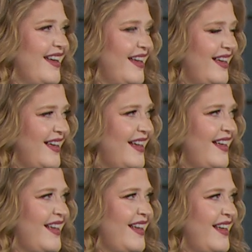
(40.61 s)

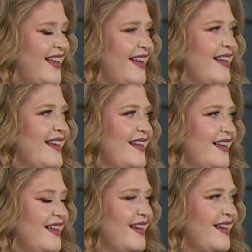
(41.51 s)

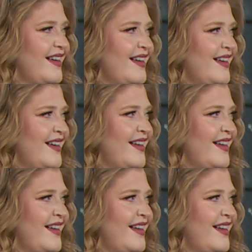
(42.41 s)
(silent)